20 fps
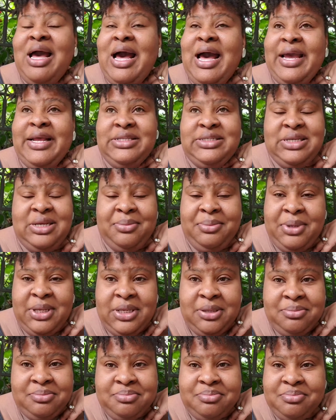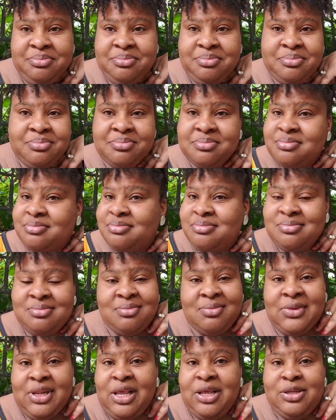Heights and me
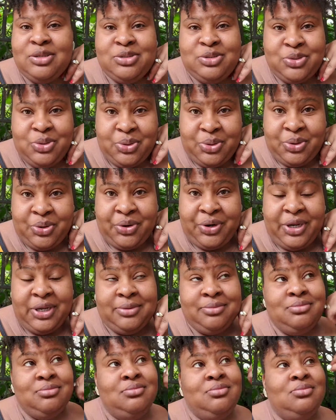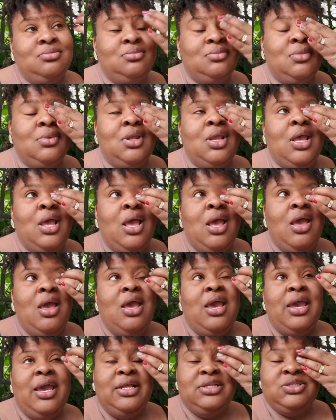don't agree.
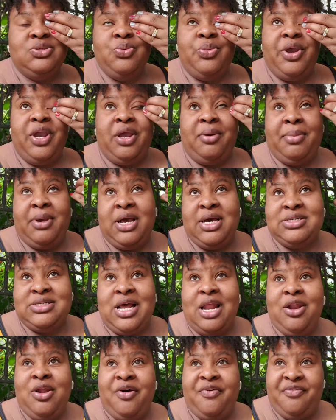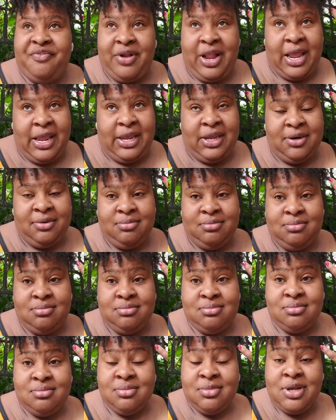It's weird because I love flying.
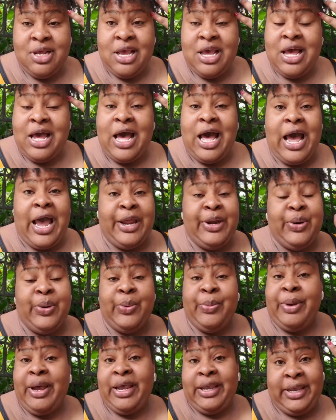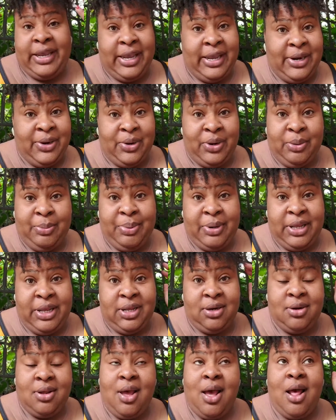I don't mind getting on a
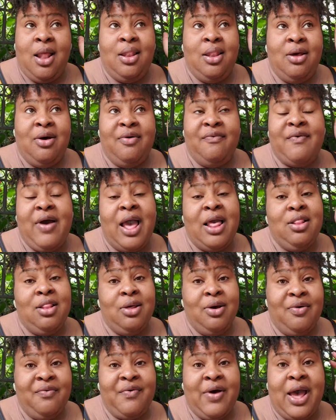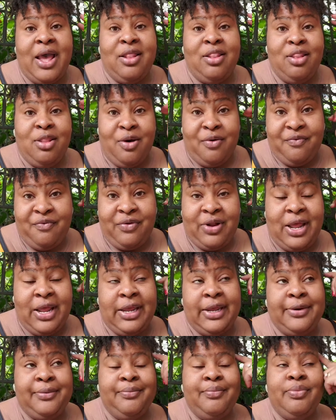plane. I love
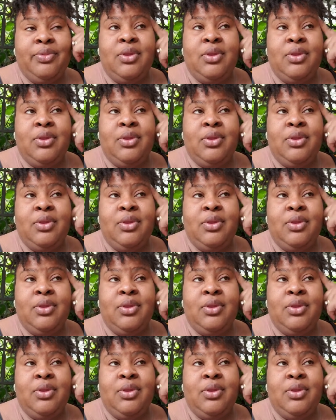flying.